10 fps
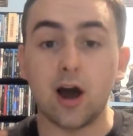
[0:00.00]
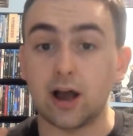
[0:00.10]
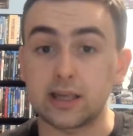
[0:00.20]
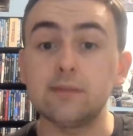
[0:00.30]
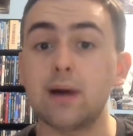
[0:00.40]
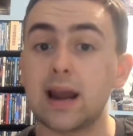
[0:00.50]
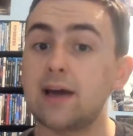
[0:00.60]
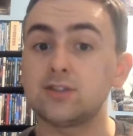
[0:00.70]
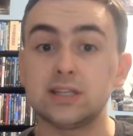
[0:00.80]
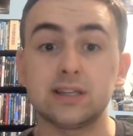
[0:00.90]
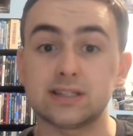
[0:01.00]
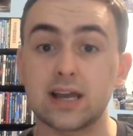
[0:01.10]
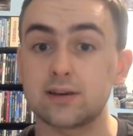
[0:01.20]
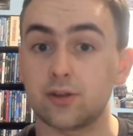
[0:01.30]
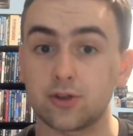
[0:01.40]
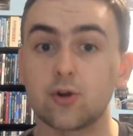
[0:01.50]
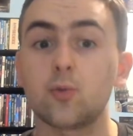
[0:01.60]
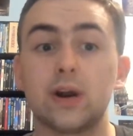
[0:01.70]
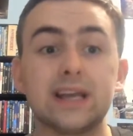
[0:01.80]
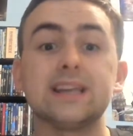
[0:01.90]
keep in mind I haven't seen the second and third
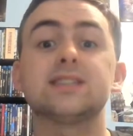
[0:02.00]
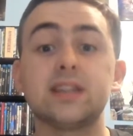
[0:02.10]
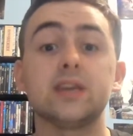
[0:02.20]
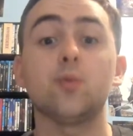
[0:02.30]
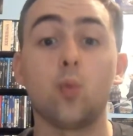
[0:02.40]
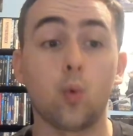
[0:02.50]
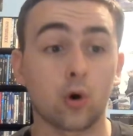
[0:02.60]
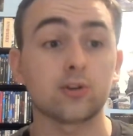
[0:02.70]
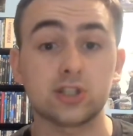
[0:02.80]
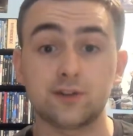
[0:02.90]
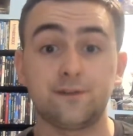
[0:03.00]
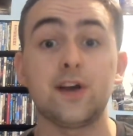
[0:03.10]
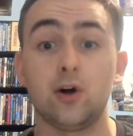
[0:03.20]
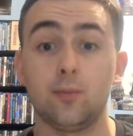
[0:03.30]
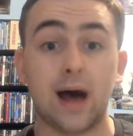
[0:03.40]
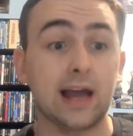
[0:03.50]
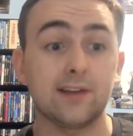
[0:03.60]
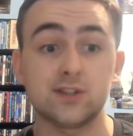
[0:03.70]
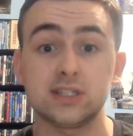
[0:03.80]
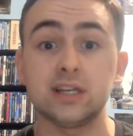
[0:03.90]
one, is the worst film I
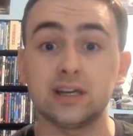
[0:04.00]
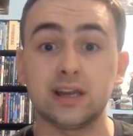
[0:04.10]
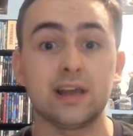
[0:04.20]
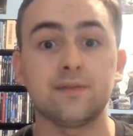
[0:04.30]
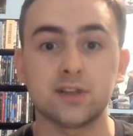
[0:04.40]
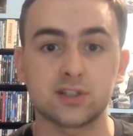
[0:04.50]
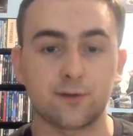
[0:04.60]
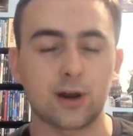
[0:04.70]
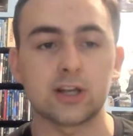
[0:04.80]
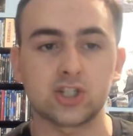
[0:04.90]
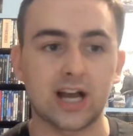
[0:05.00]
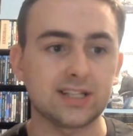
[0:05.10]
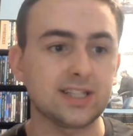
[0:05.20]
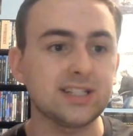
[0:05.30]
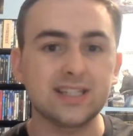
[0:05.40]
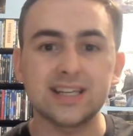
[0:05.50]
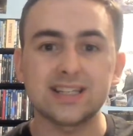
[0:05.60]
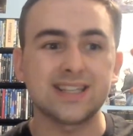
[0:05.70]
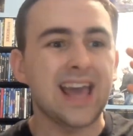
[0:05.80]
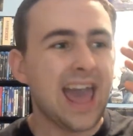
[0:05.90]
have seen in this franchise. This
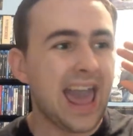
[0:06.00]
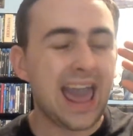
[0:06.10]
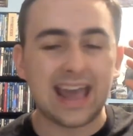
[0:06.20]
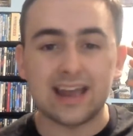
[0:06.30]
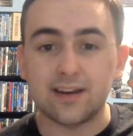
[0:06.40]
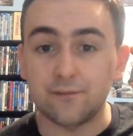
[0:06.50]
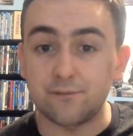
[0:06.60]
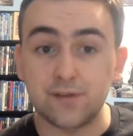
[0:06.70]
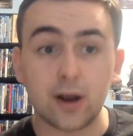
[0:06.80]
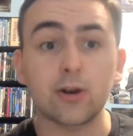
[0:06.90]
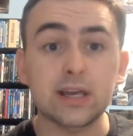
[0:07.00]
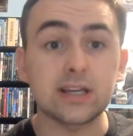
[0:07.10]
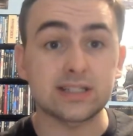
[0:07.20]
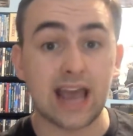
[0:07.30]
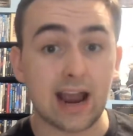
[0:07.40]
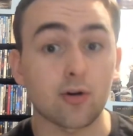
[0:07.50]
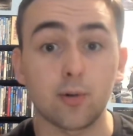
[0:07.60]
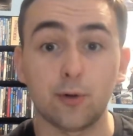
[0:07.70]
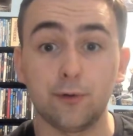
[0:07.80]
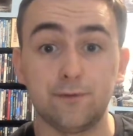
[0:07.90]
is an very
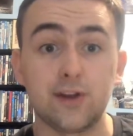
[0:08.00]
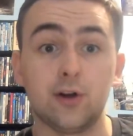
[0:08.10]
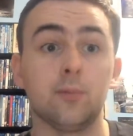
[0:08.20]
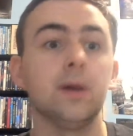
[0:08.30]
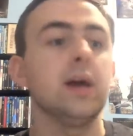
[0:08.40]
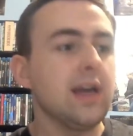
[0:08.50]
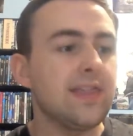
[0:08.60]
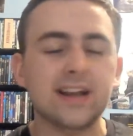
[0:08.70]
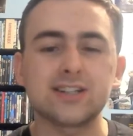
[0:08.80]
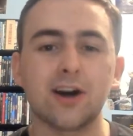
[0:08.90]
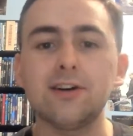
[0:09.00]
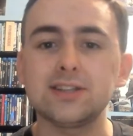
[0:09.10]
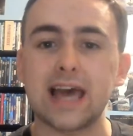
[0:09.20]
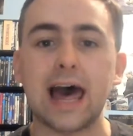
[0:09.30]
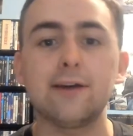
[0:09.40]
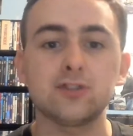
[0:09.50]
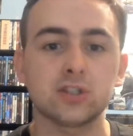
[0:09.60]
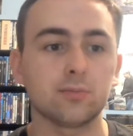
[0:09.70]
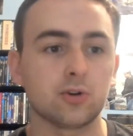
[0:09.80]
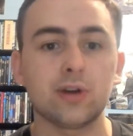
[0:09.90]
terrible film that does have
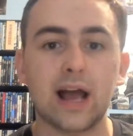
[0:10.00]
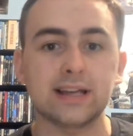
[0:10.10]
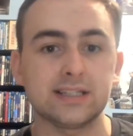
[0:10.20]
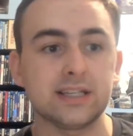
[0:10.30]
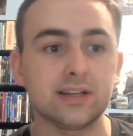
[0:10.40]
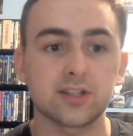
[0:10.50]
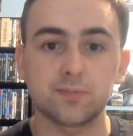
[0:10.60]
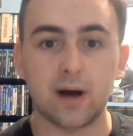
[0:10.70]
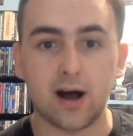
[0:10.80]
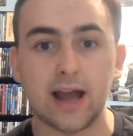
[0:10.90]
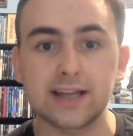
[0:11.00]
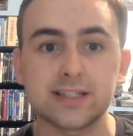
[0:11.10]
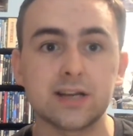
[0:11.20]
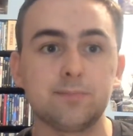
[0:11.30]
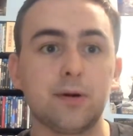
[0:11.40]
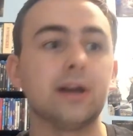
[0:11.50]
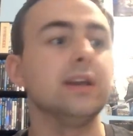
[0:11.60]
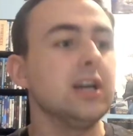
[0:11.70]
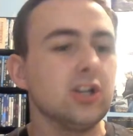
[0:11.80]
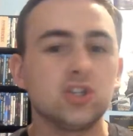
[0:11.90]
some good ideas behind it, but
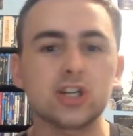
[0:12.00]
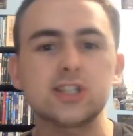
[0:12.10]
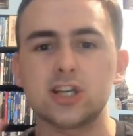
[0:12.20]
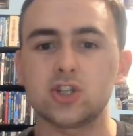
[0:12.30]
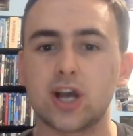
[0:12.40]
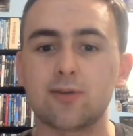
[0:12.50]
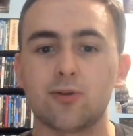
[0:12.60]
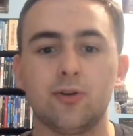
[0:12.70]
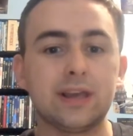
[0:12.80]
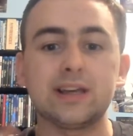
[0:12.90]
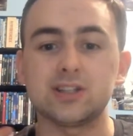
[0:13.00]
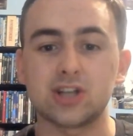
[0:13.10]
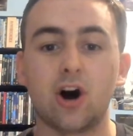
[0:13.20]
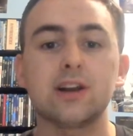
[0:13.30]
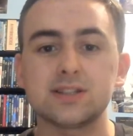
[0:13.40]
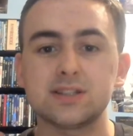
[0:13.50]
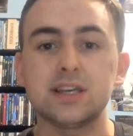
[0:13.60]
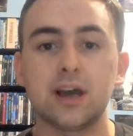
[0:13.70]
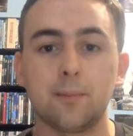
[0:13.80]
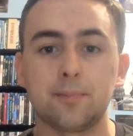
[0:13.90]
just in general is
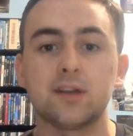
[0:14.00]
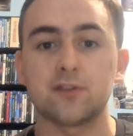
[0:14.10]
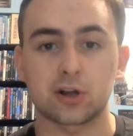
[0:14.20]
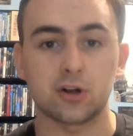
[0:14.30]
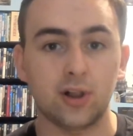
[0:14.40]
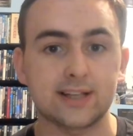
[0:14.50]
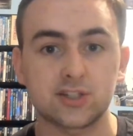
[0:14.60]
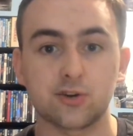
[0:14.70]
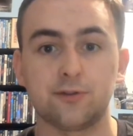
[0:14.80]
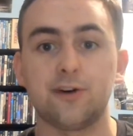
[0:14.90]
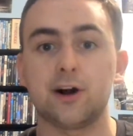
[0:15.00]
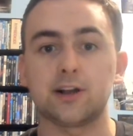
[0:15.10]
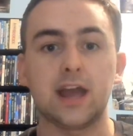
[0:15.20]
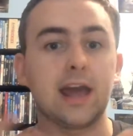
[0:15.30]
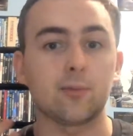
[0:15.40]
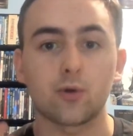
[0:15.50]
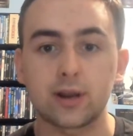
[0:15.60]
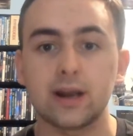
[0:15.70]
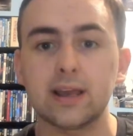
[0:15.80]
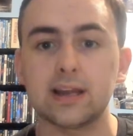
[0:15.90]
honestly a bit of a clusterfuck, and we're
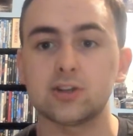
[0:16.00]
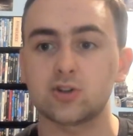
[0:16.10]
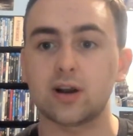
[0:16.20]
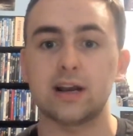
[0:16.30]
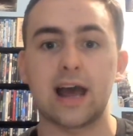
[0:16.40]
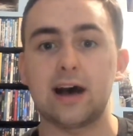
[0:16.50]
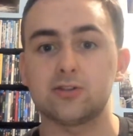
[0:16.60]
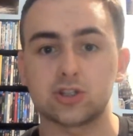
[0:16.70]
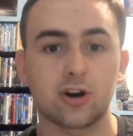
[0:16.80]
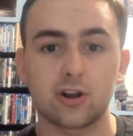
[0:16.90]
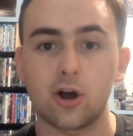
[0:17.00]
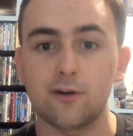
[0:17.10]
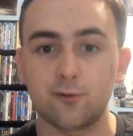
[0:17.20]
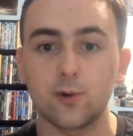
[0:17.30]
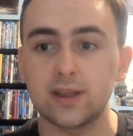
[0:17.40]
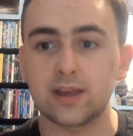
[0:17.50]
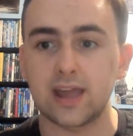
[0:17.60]
gonna get into right now, starting off with the